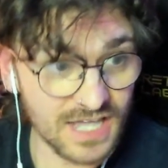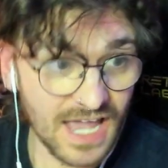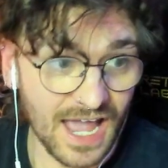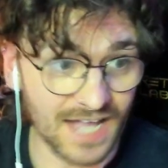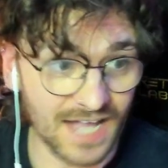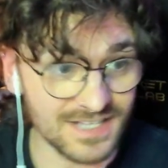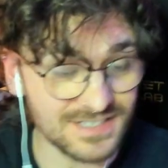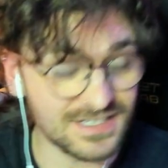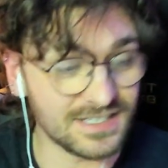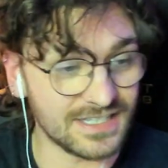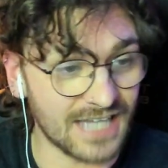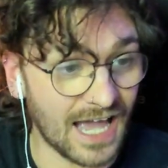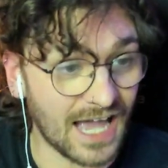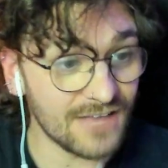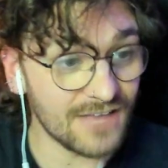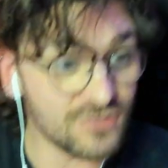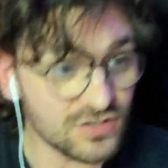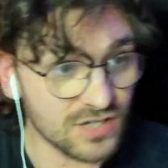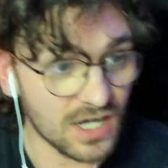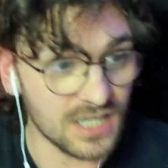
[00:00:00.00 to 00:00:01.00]
and stealing
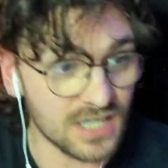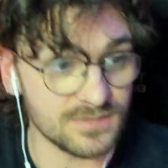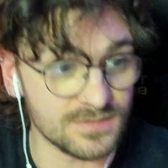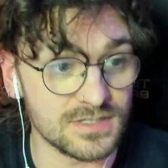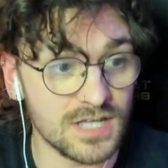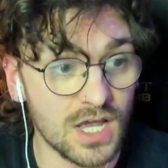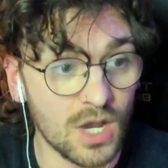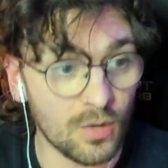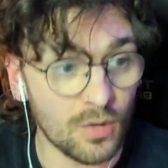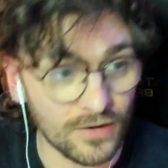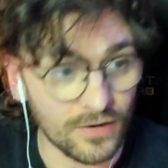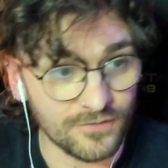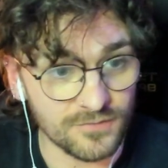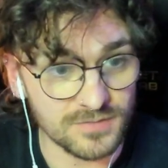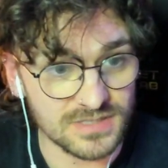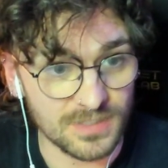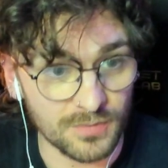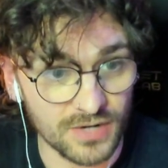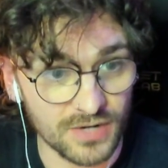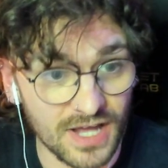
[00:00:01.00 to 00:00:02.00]
advertisements away from
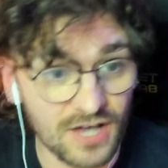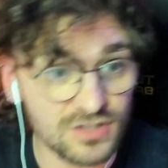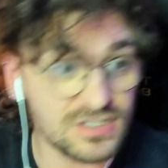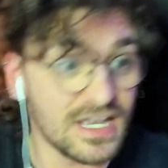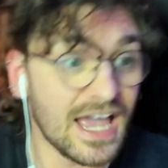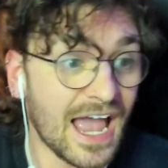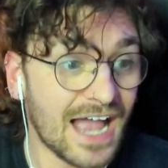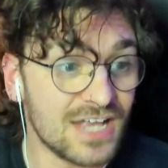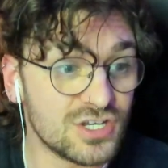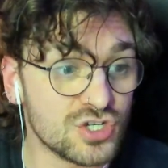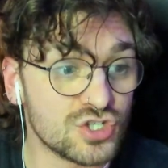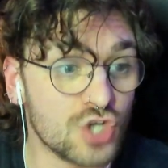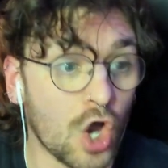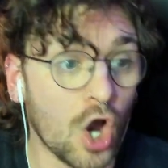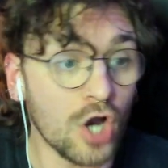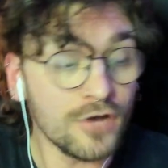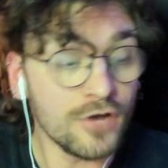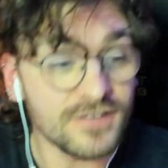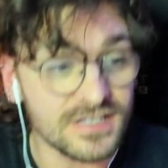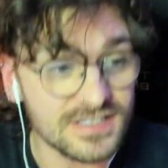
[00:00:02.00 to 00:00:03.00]
someone else and just
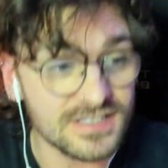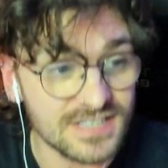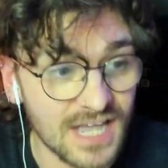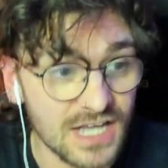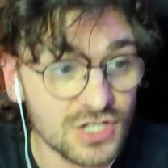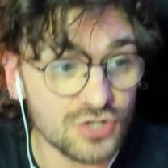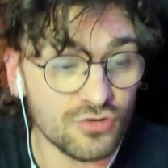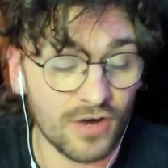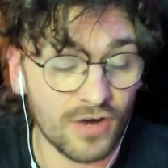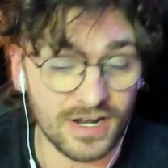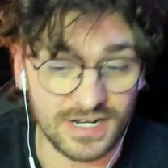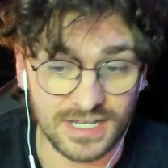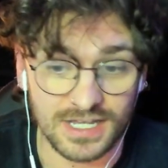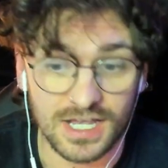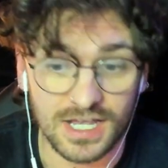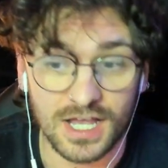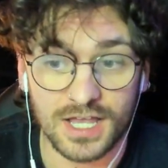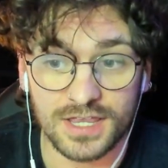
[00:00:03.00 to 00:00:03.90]
oversaturating